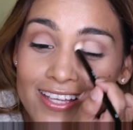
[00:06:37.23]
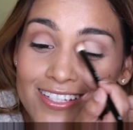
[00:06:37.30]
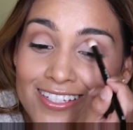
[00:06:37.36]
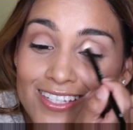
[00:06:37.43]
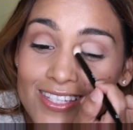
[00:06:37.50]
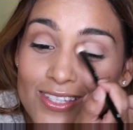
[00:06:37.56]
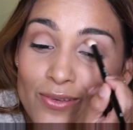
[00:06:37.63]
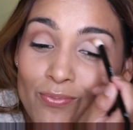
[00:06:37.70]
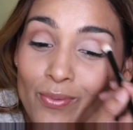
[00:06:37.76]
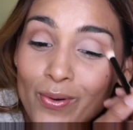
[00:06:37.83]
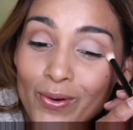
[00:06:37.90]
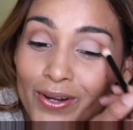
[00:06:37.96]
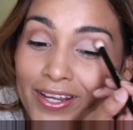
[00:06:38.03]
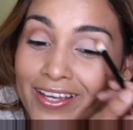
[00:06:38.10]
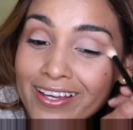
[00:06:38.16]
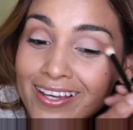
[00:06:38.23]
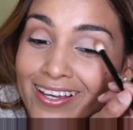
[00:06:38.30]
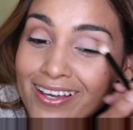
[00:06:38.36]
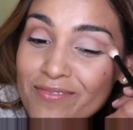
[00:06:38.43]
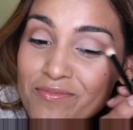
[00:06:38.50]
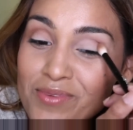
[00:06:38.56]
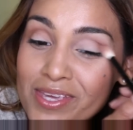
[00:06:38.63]
just supporting
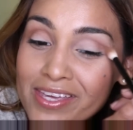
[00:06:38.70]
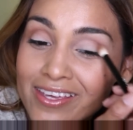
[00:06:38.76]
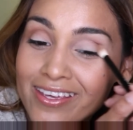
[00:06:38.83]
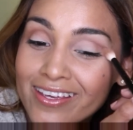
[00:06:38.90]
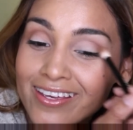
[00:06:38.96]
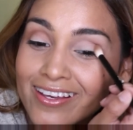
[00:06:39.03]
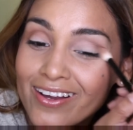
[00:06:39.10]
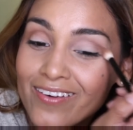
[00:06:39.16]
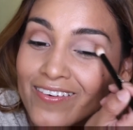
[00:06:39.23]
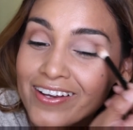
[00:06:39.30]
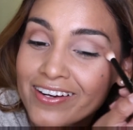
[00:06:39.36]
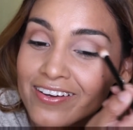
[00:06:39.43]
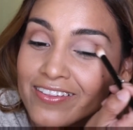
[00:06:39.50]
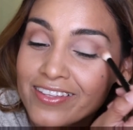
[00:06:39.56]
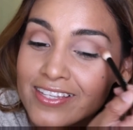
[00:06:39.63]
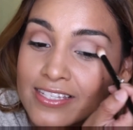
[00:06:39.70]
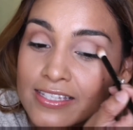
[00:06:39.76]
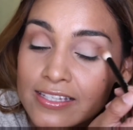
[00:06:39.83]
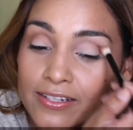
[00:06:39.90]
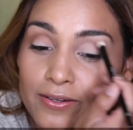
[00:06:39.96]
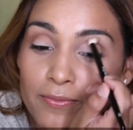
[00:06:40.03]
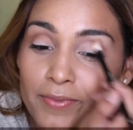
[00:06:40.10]
me going on this
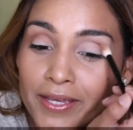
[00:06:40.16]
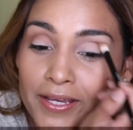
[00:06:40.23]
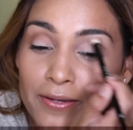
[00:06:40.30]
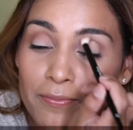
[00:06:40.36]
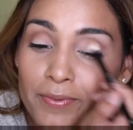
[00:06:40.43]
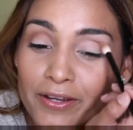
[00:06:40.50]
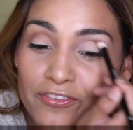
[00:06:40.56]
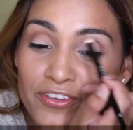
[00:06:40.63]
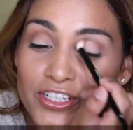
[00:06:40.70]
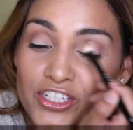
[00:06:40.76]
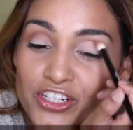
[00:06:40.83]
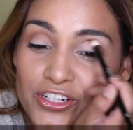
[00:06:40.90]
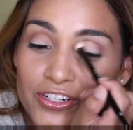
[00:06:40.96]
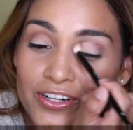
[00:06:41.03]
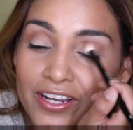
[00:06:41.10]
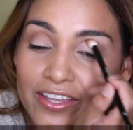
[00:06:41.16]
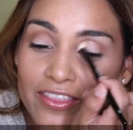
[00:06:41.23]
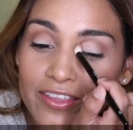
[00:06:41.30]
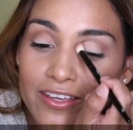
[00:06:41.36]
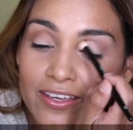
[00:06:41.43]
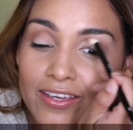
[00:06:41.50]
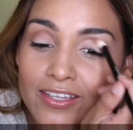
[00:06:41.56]
little makeup adventure. I
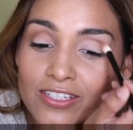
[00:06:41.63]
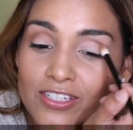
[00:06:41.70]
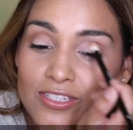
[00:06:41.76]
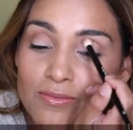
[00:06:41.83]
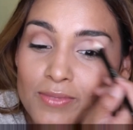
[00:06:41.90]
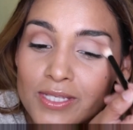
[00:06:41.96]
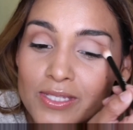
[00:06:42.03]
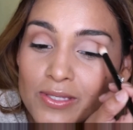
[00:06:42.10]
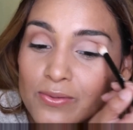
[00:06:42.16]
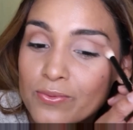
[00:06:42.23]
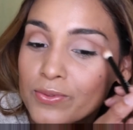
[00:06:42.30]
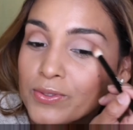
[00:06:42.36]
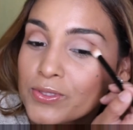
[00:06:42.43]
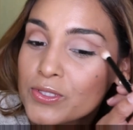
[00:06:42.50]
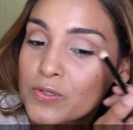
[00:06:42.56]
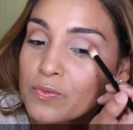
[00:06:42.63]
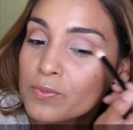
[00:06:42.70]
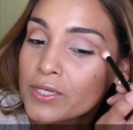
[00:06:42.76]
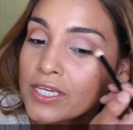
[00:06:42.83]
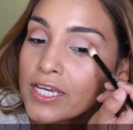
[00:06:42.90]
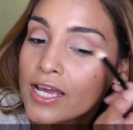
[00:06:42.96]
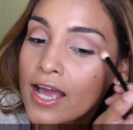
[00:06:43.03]
think it just means the world to
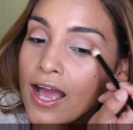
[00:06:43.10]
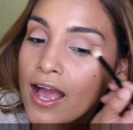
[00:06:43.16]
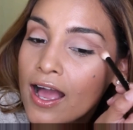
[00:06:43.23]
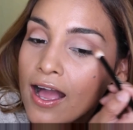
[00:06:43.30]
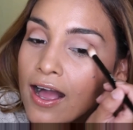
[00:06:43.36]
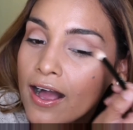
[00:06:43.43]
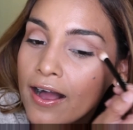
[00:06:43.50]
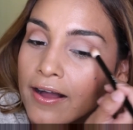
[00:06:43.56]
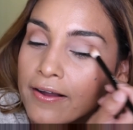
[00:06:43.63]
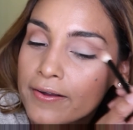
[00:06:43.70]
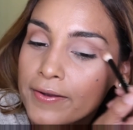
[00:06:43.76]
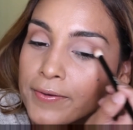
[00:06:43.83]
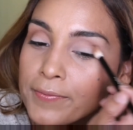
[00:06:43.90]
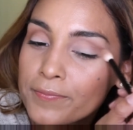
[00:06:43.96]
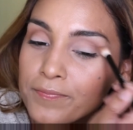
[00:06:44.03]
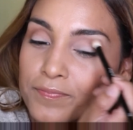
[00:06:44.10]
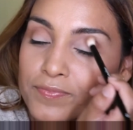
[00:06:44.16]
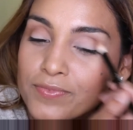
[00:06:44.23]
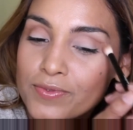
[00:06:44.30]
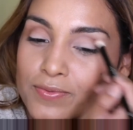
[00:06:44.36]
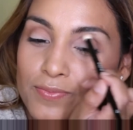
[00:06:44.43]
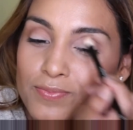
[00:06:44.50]
me to
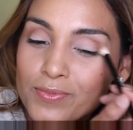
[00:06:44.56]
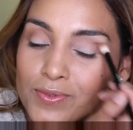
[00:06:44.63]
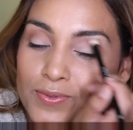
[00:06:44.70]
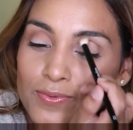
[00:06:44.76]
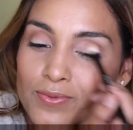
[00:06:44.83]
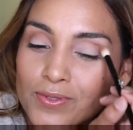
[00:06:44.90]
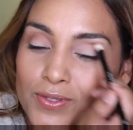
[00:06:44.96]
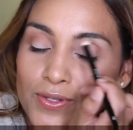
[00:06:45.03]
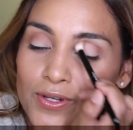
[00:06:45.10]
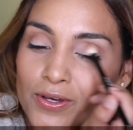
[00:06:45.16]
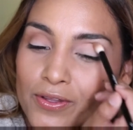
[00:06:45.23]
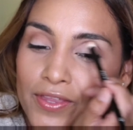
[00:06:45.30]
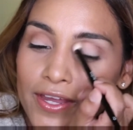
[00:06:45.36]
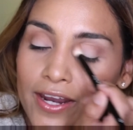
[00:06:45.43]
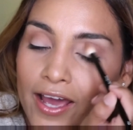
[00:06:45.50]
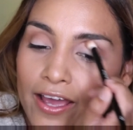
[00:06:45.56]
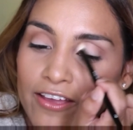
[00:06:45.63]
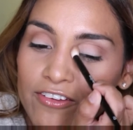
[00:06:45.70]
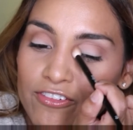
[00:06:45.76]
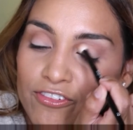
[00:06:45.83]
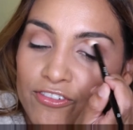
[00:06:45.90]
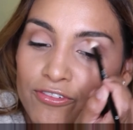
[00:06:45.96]
know that
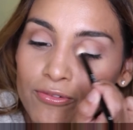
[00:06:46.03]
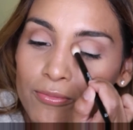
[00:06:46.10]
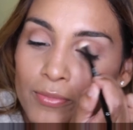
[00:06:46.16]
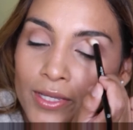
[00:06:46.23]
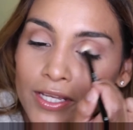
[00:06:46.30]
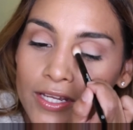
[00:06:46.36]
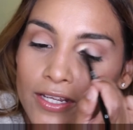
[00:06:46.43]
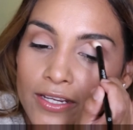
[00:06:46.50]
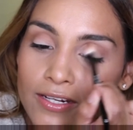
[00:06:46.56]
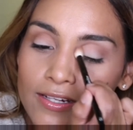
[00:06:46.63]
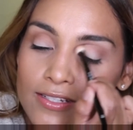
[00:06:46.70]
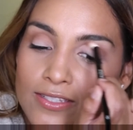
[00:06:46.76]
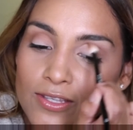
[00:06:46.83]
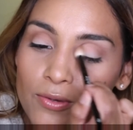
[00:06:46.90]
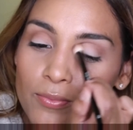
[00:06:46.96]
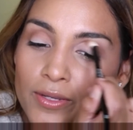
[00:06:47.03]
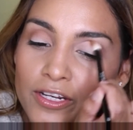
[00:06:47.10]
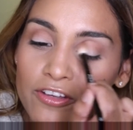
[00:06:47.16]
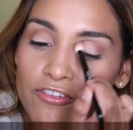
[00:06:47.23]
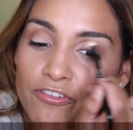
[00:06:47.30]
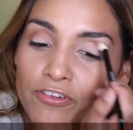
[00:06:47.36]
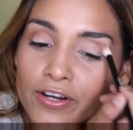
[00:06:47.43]
I've made so
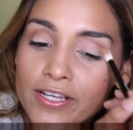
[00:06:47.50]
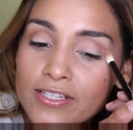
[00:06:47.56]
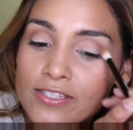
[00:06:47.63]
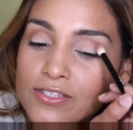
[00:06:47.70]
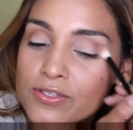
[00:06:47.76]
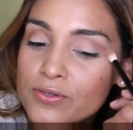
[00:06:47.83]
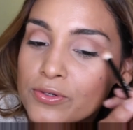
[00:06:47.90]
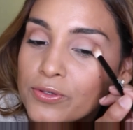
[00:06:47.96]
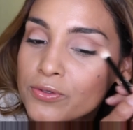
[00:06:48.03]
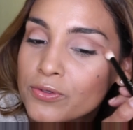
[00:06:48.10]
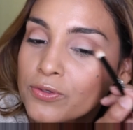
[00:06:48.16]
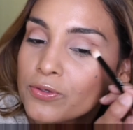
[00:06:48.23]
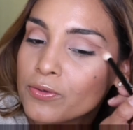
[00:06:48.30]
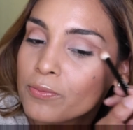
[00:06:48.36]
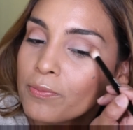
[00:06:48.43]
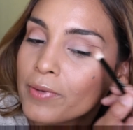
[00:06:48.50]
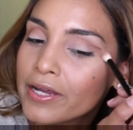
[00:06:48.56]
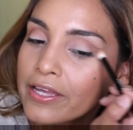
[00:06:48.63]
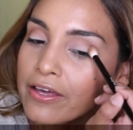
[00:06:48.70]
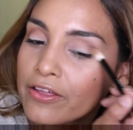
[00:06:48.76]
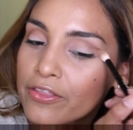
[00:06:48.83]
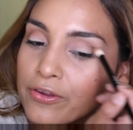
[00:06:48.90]
many friends through
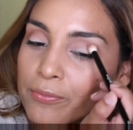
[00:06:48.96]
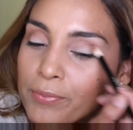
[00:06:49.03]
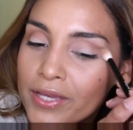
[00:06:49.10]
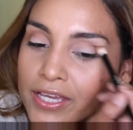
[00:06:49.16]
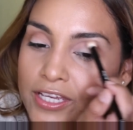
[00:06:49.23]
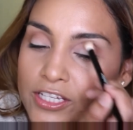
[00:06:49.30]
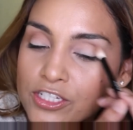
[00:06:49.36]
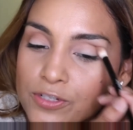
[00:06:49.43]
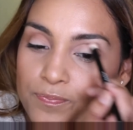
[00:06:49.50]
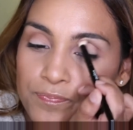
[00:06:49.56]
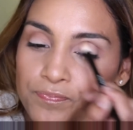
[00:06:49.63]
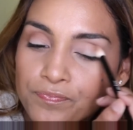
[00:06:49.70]
my other page,